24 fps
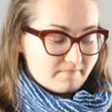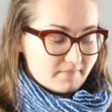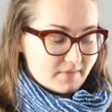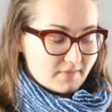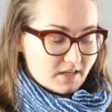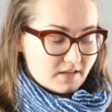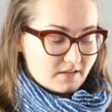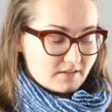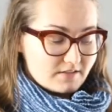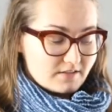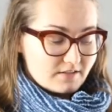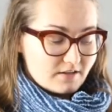
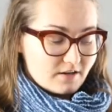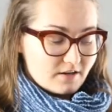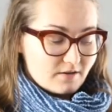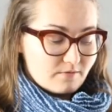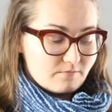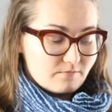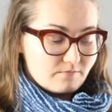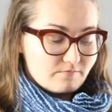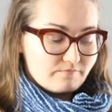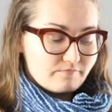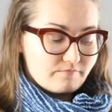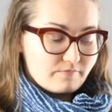
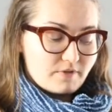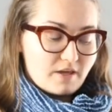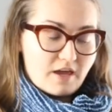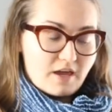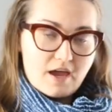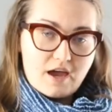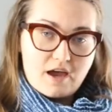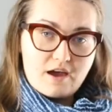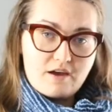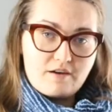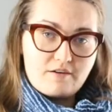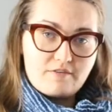Some
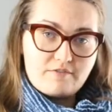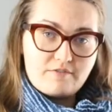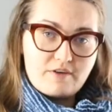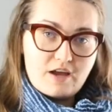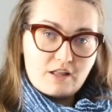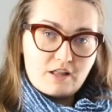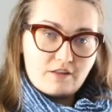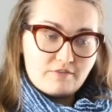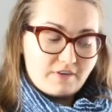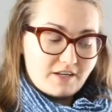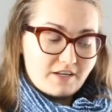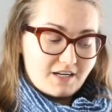have
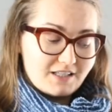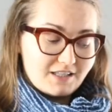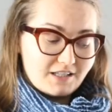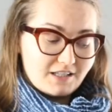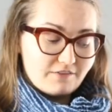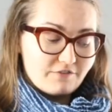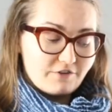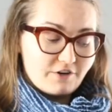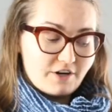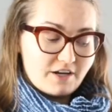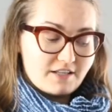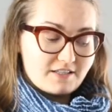elevated
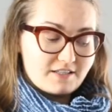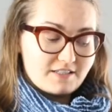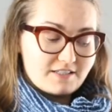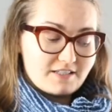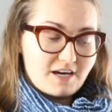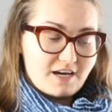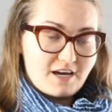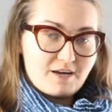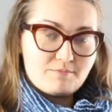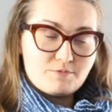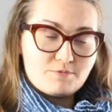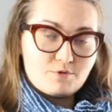liver
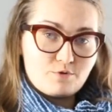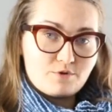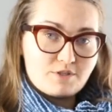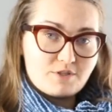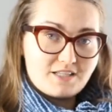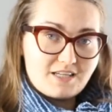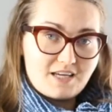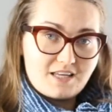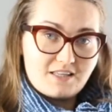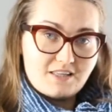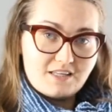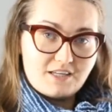enzymes or
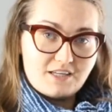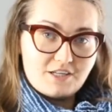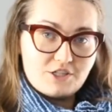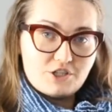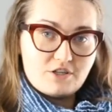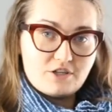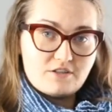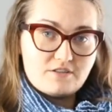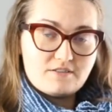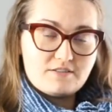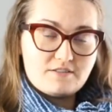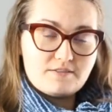skin
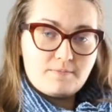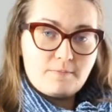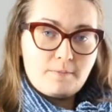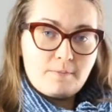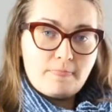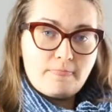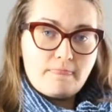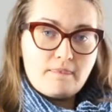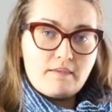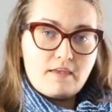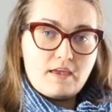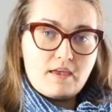lesions.
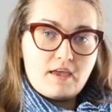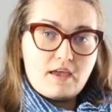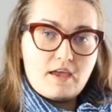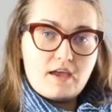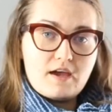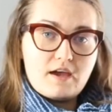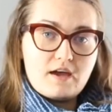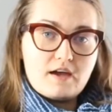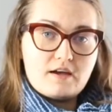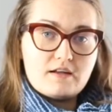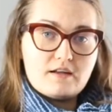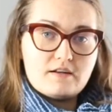
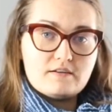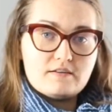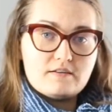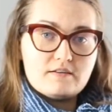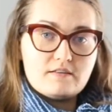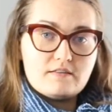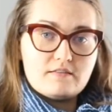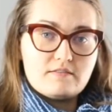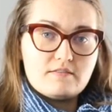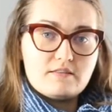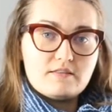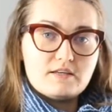
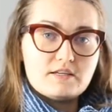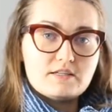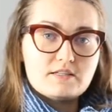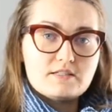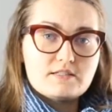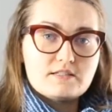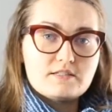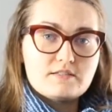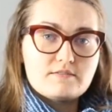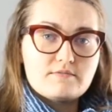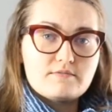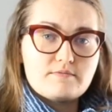And
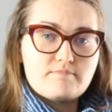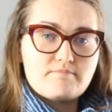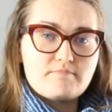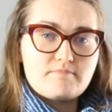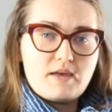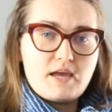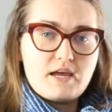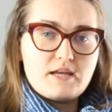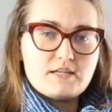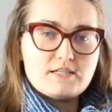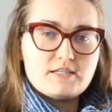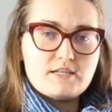this
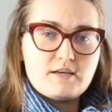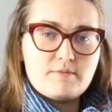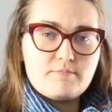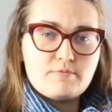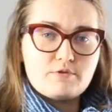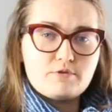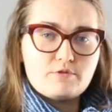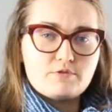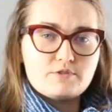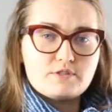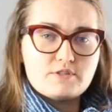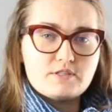
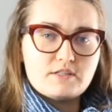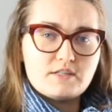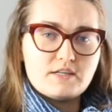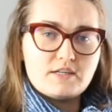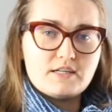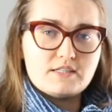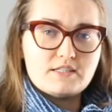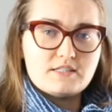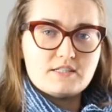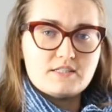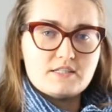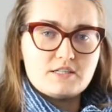atypical
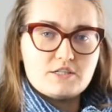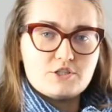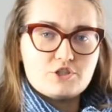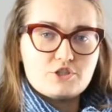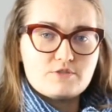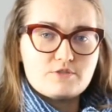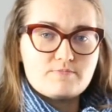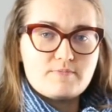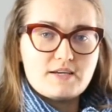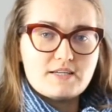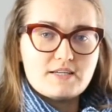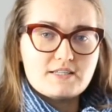celiac disease
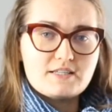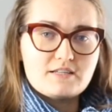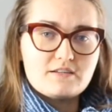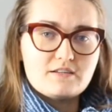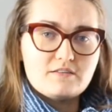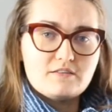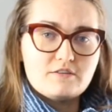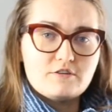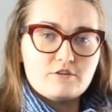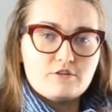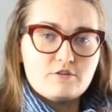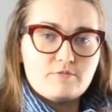just makes it
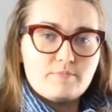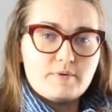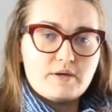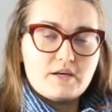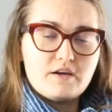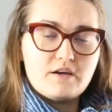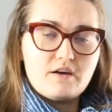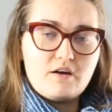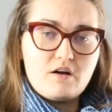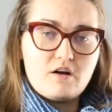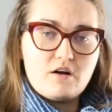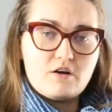a little
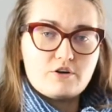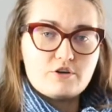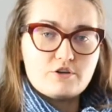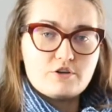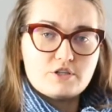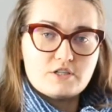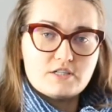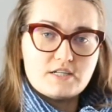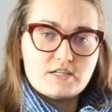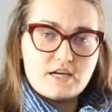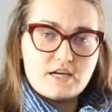bit harder to